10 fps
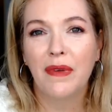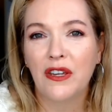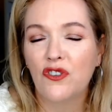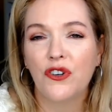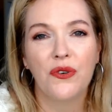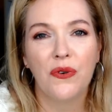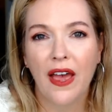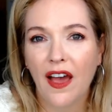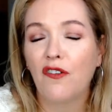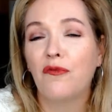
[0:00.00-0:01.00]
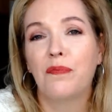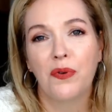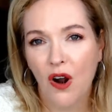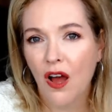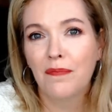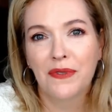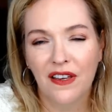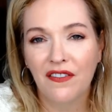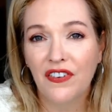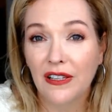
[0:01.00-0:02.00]
Make sure you have props
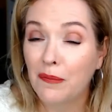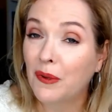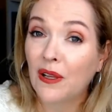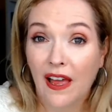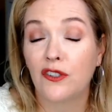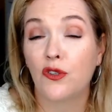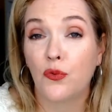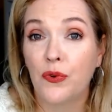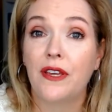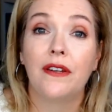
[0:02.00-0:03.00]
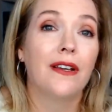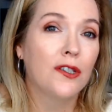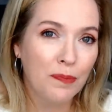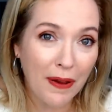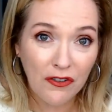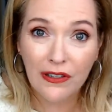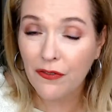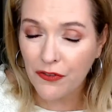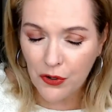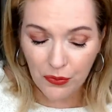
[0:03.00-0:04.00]
available as you read, especially
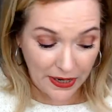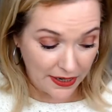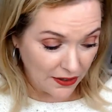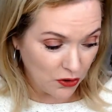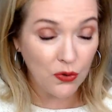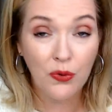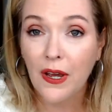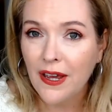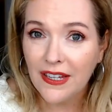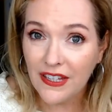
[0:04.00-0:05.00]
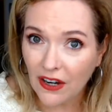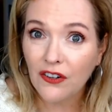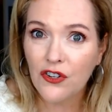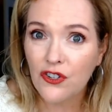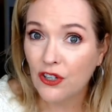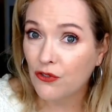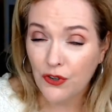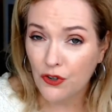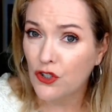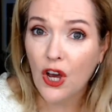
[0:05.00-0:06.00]
if you're reading to younger
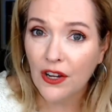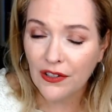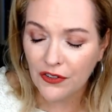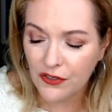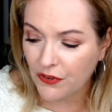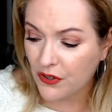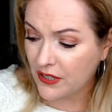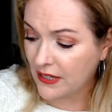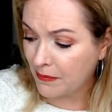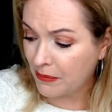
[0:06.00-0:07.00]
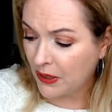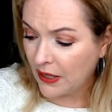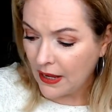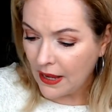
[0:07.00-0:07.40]
children or toddlers, for example.